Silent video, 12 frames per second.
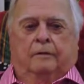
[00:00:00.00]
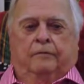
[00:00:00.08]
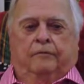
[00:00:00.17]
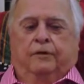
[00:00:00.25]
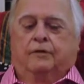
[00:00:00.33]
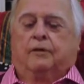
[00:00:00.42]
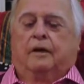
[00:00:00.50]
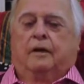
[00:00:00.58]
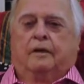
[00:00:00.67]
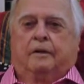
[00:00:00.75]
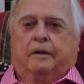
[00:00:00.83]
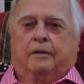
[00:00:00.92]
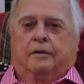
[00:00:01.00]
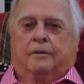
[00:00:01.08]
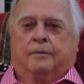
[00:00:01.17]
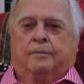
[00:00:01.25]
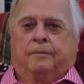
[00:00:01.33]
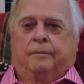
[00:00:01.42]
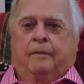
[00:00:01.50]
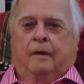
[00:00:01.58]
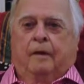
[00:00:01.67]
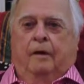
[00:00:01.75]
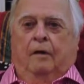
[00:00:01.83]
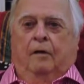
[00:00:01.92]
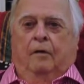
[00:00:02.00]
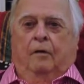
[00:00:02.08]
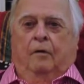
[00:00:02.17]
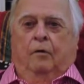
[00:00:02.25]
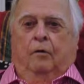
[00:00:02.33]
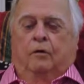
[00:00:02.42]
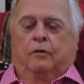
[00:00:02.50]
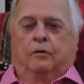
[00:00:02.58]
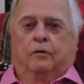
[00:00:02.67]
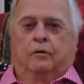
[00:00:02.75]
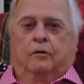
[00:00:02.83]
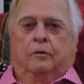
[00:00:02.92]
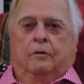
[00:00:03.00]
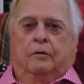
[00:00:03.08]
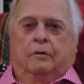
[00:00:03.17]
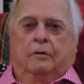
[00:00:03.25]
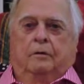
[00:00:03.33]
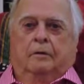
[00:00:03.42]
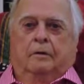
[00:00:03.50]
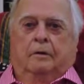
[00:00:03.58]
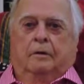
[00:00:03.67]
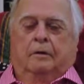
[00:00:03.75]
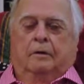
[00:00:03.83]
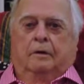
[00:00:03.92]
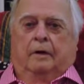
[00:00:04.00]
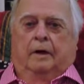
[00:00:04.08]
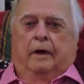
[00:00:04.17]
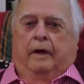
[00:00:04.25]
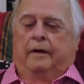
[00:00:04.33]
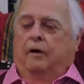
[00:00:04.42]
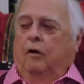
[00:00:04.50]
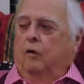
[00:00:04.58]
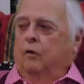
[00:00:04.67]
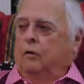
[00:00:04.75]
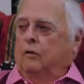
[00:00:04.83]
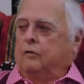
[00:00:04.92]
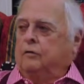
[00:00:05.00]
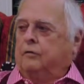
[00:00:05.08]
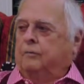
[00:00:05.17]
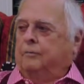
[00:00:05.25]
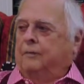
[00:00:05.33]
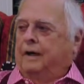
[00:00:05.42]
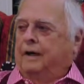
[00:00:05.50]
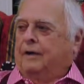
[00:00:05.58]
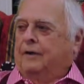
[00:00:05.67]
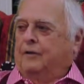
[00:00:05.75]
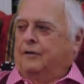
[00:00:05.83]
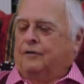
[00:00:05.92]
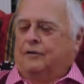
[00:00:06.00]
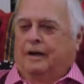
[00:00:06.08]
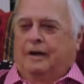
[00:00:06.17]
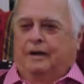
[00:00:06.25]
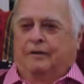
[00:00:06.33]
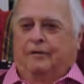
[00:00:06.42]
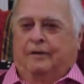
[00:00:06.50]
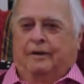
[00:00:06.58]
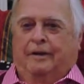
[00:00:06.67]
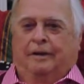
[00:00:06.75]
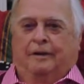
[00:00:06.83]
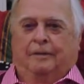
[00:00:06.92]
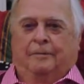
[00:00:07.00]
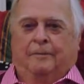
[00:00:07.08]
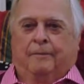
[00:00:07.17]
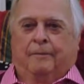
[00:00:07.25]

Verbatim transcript: facilities were two eight eight-holders back on the side of the hill.